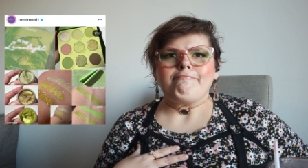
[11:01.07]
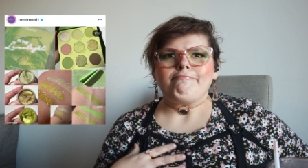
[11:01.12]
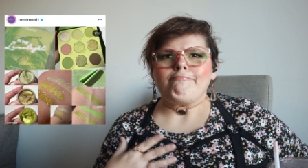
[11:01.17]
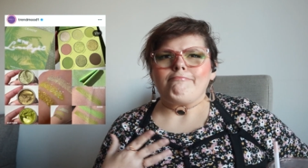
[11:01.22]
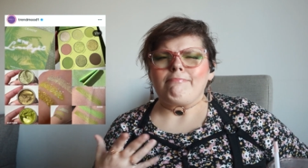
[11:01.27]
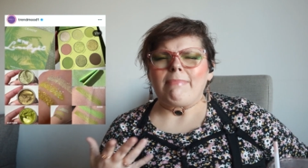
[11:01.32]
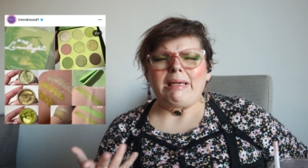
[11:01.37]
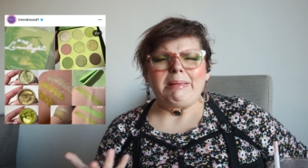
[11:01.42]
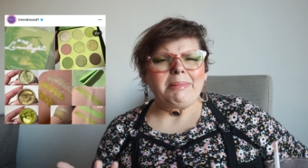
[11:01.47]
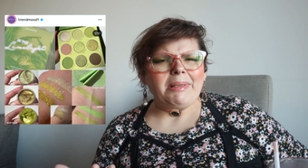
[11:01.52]

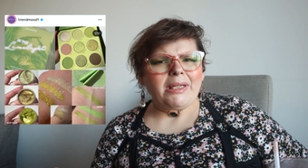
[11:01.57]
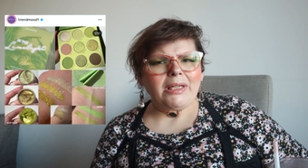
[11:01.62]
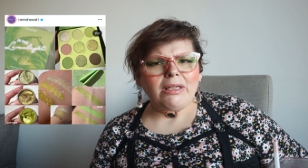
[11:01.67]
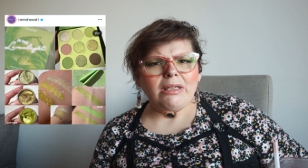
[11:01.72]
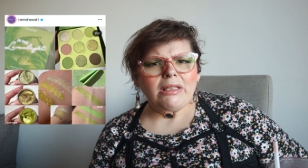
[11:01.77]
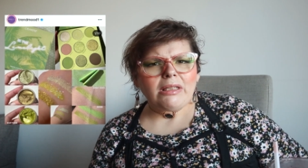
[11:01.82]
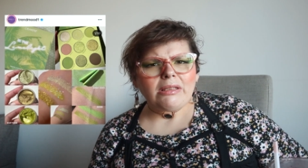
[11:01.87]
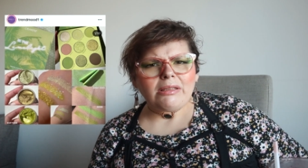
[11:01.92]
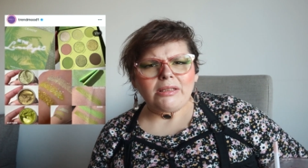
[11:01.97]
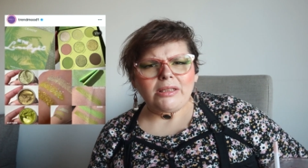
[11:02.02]
maybe
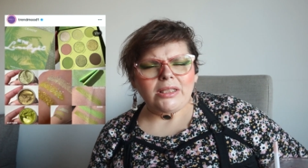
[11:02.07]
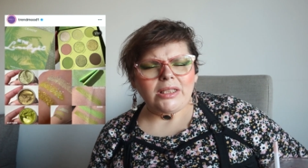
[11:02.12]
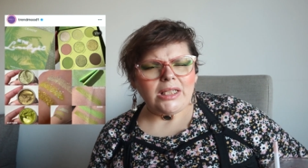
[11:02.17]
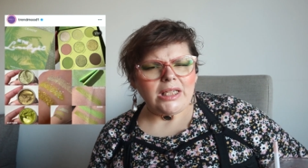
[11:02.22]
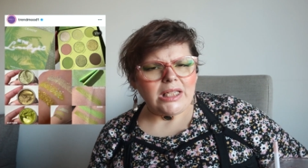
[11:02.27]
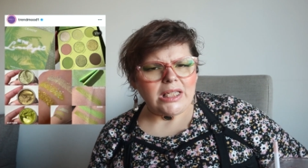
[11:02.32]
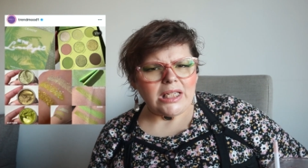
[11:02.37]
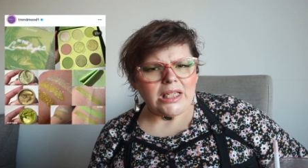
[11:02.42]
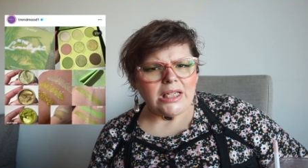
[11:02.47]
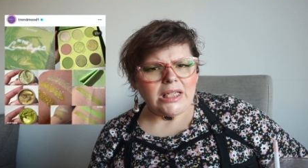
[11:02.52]
are
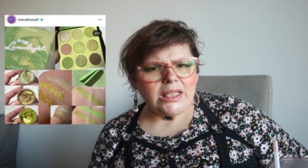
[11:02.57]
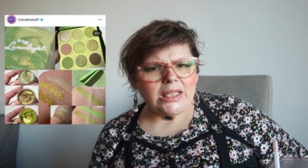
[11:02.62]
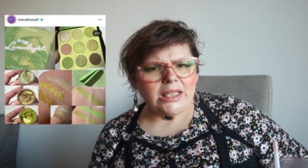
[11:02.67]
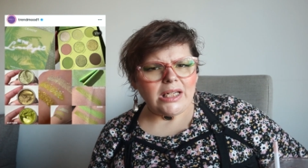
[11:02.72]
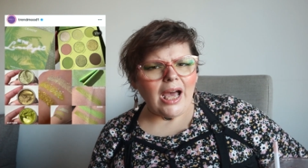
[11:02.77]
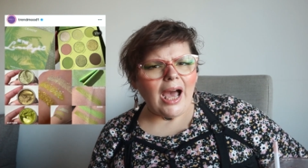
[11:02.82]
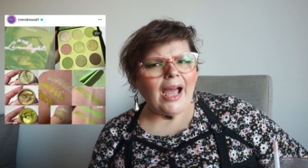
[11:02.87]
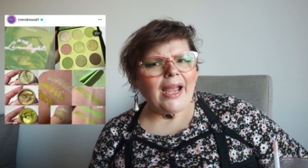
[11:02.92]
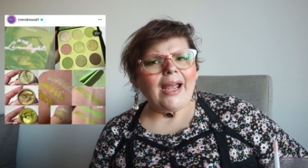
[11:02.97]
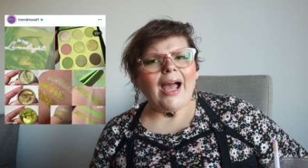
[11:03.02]
decent.
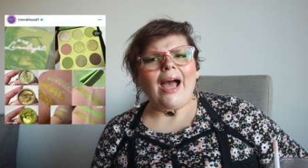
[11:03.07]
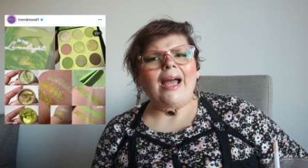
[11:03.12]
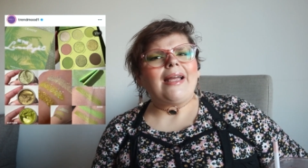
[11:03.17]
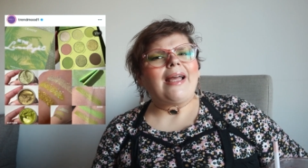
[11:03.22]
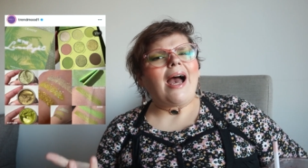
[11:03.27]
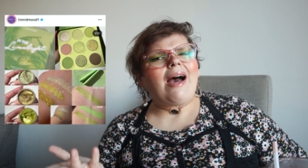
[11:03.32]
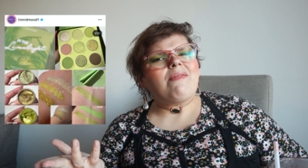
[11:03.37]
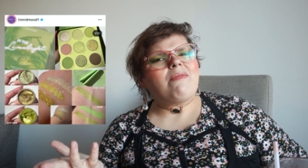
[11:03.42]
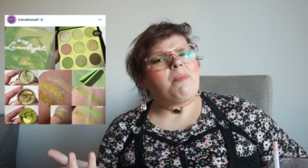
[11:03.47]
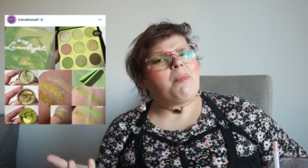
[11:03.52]
I, I
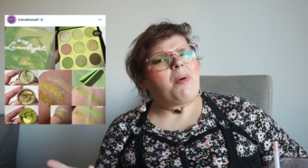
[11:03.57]
haven't